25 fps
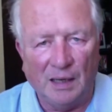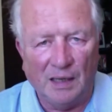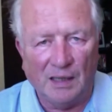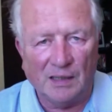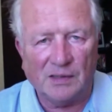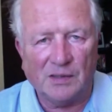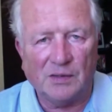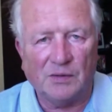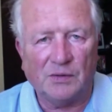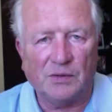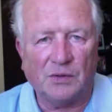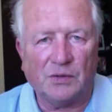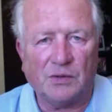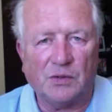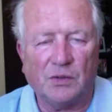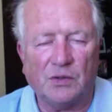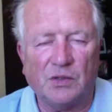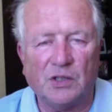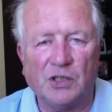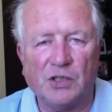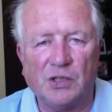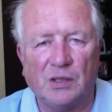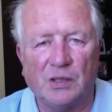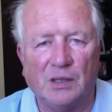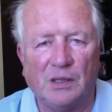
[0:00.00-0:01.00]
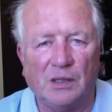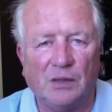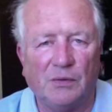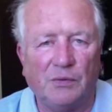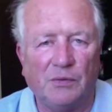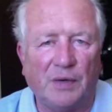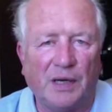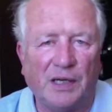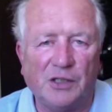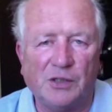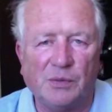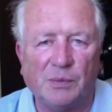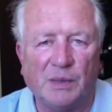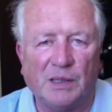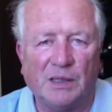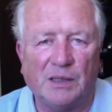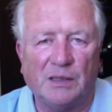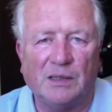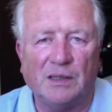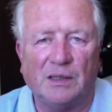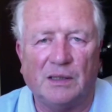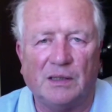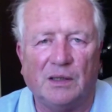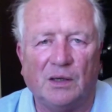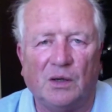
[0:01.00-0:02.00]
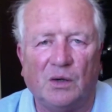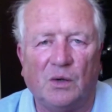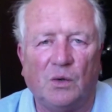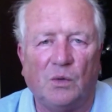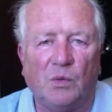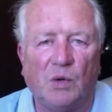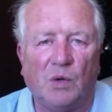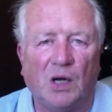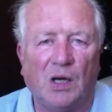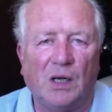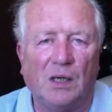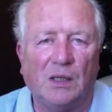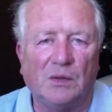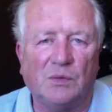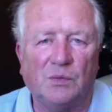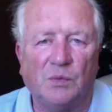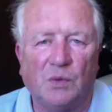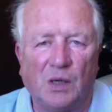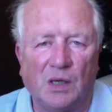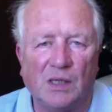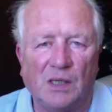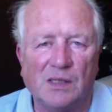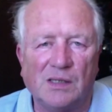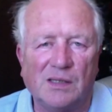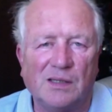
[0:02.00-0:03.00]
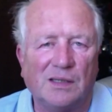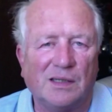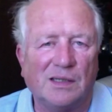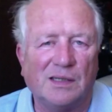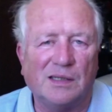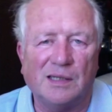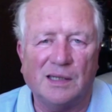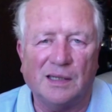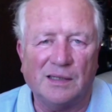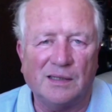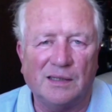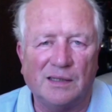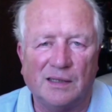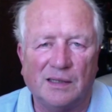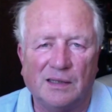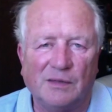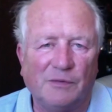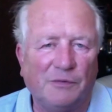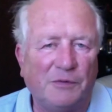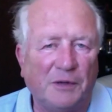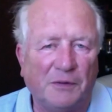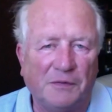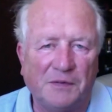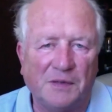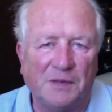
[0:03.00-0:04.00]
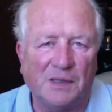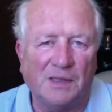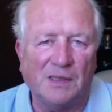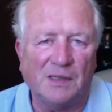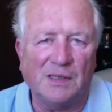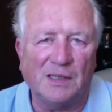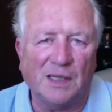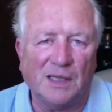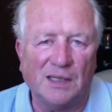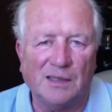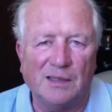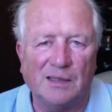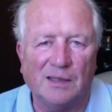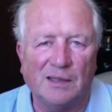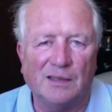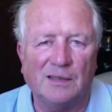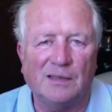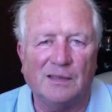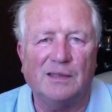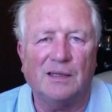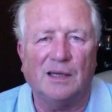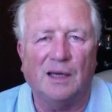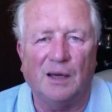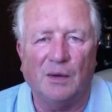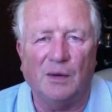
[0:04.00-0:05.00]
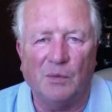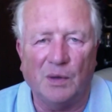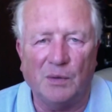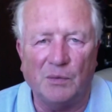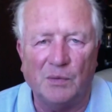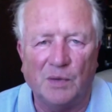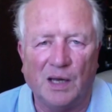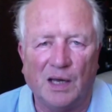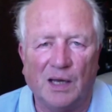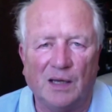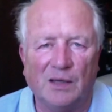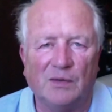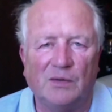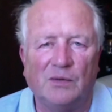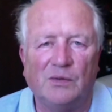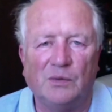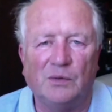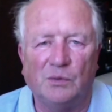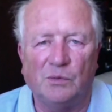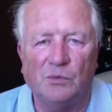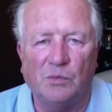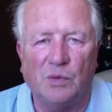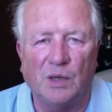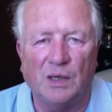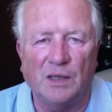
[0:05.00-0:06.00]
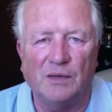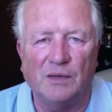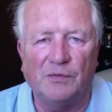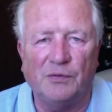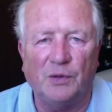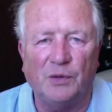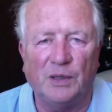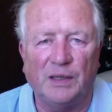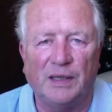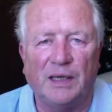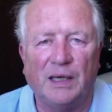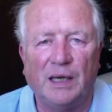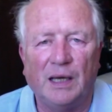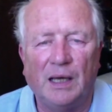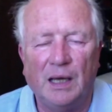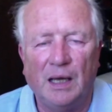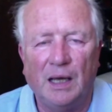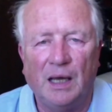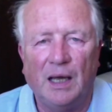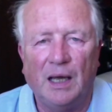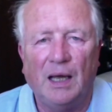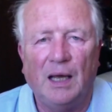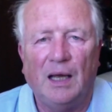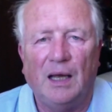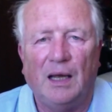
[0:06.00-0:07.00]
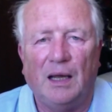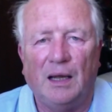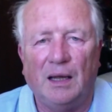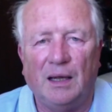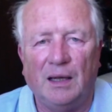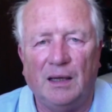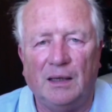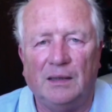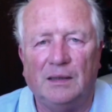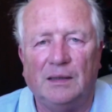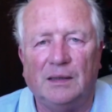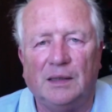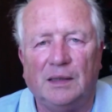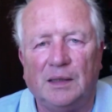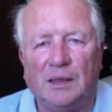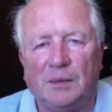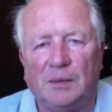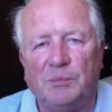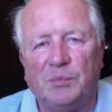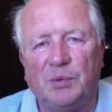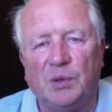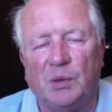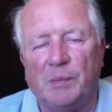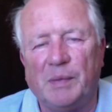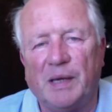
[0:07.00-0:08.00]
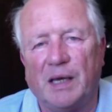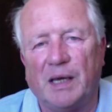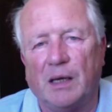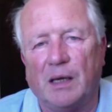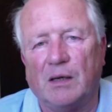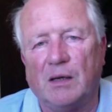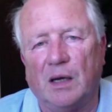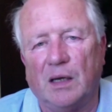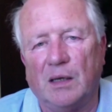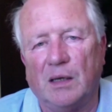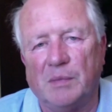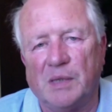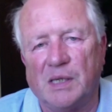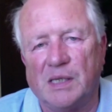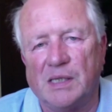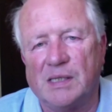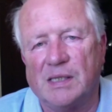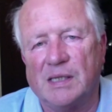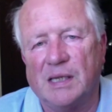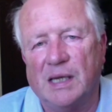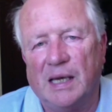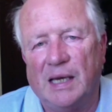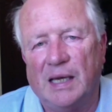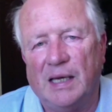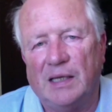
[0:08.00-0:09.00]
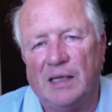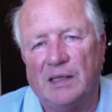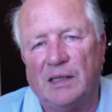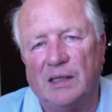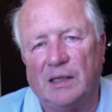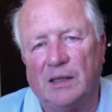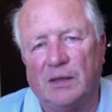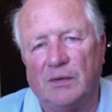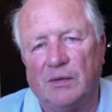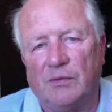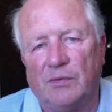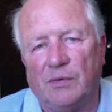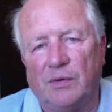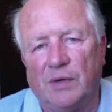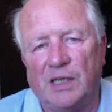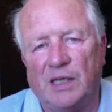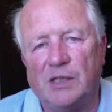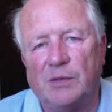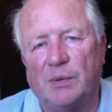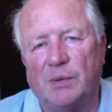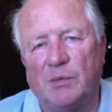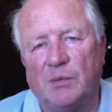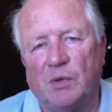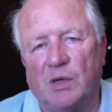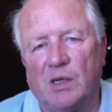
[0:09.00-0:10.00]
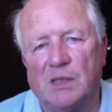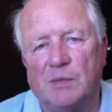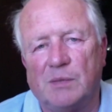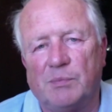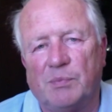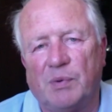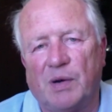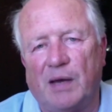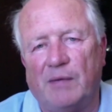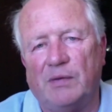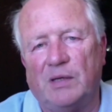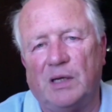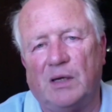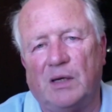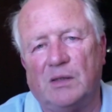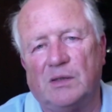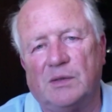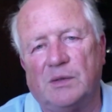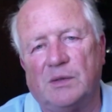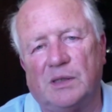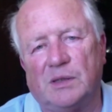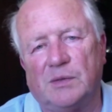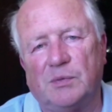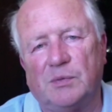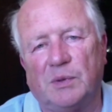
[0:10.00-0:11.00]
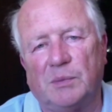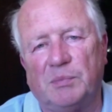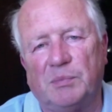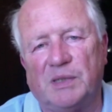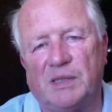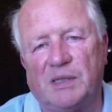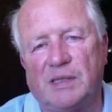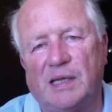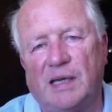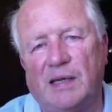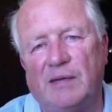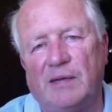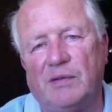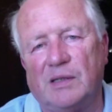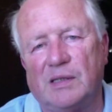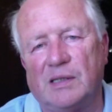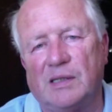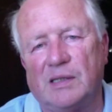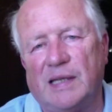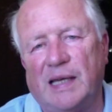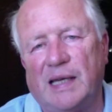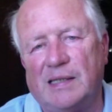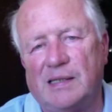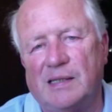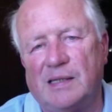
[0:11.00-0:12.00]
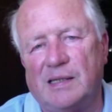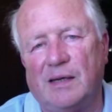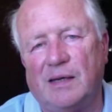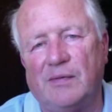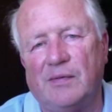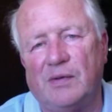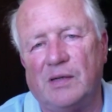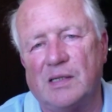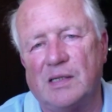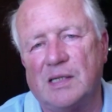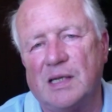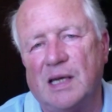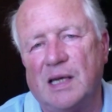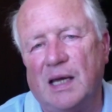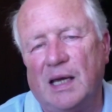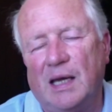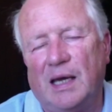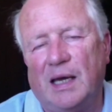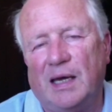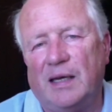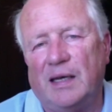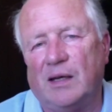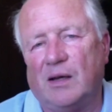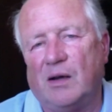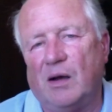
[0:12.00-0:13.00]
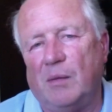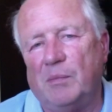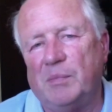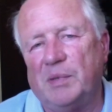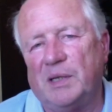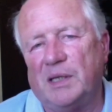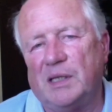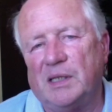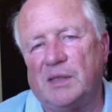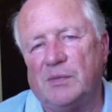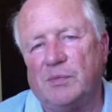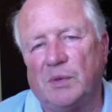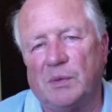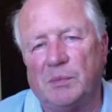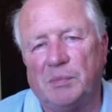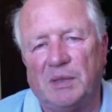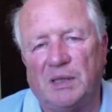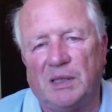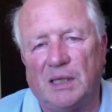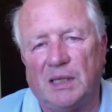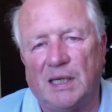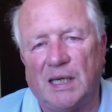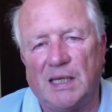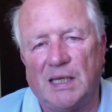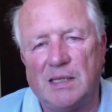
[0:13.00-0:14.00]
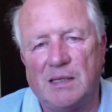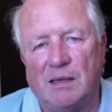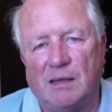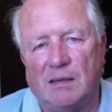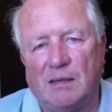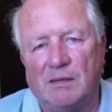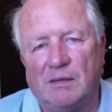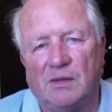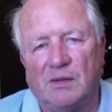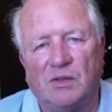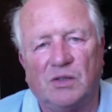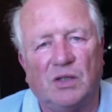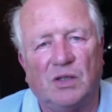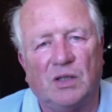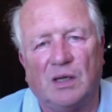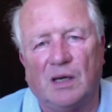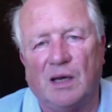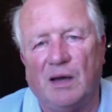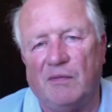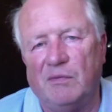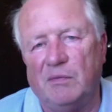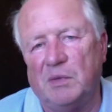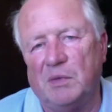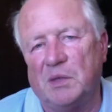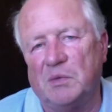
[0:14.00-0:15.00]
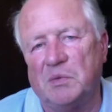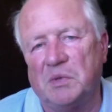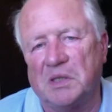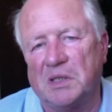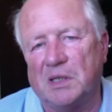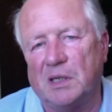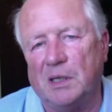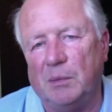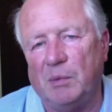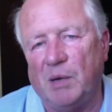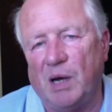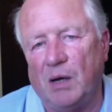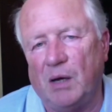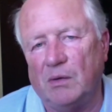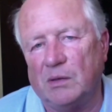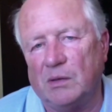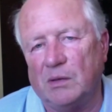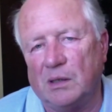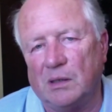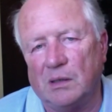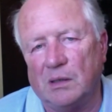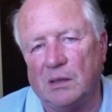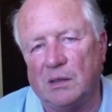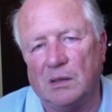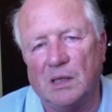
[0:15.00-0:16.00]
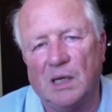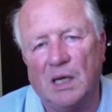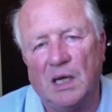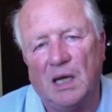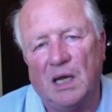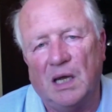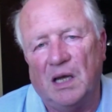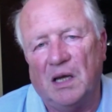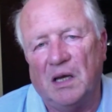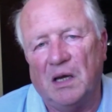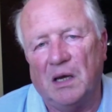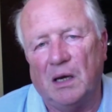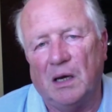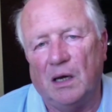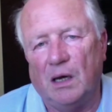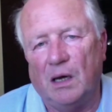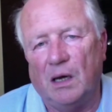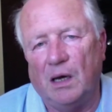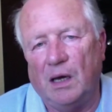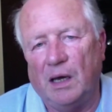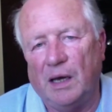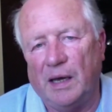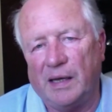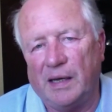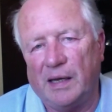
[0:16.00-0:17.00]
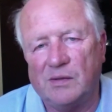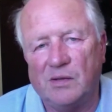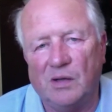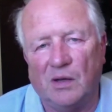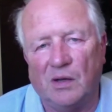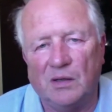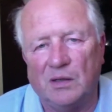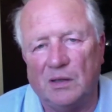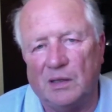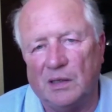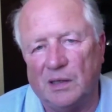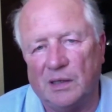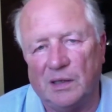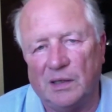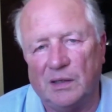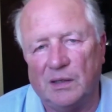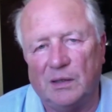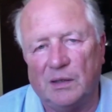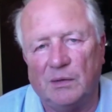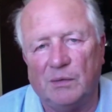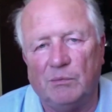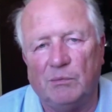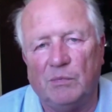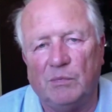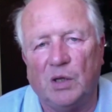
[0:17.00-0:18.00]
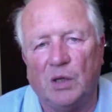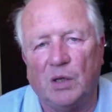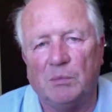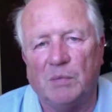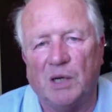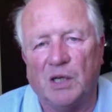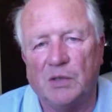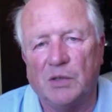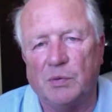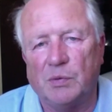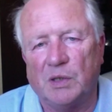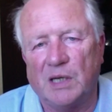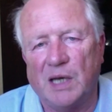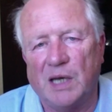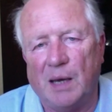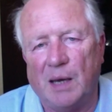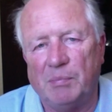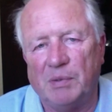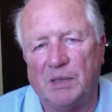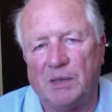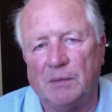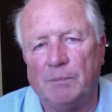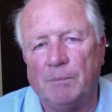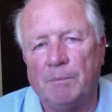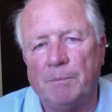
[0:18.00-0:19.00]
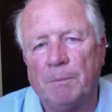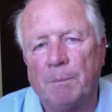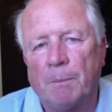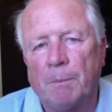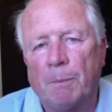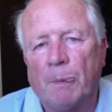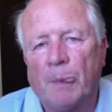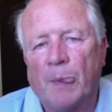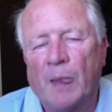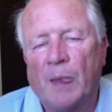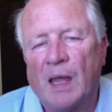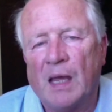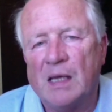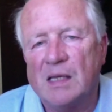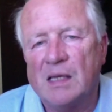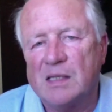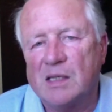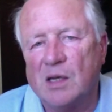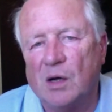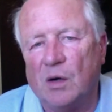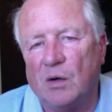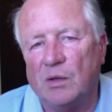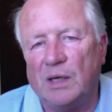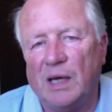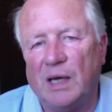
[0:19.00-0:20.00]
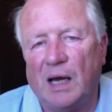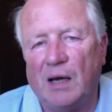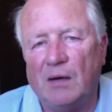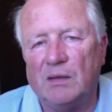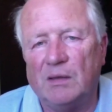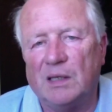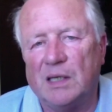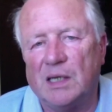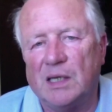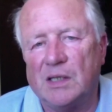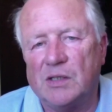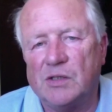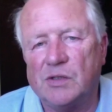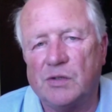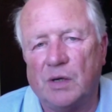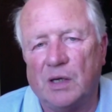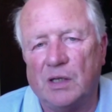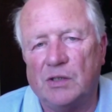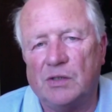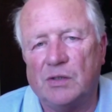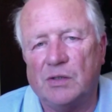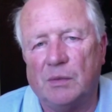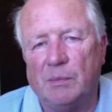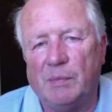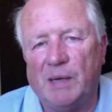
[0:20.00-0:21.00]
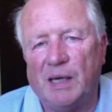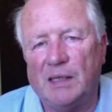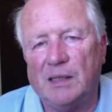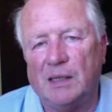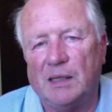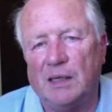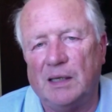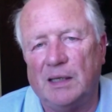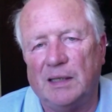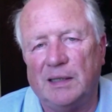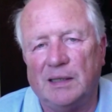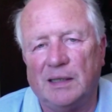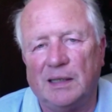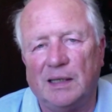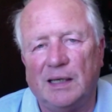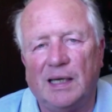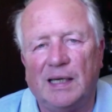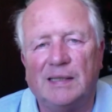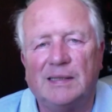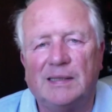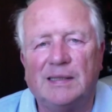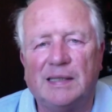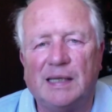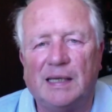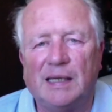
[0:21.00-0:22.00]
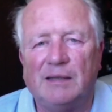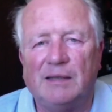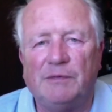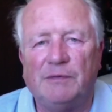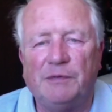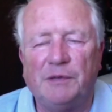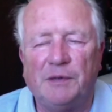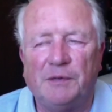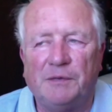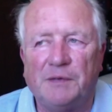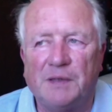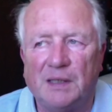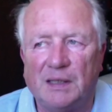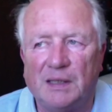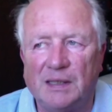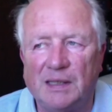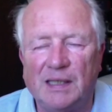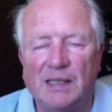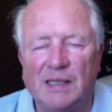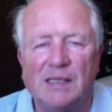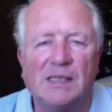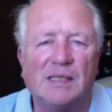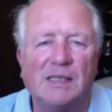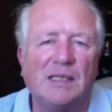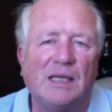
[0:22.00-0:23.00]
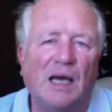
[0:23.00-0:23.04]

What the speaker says: So the traditional arrangement in the whole world was in the 60s and 50s, 60s, when we had wonderfully booming economies, the arrangement was private households would be savers, net savers, and the companies would be the net debtors, and the government would keep out, and externally not much would happen. So now that has changed dramatically in the last 10, 15 years.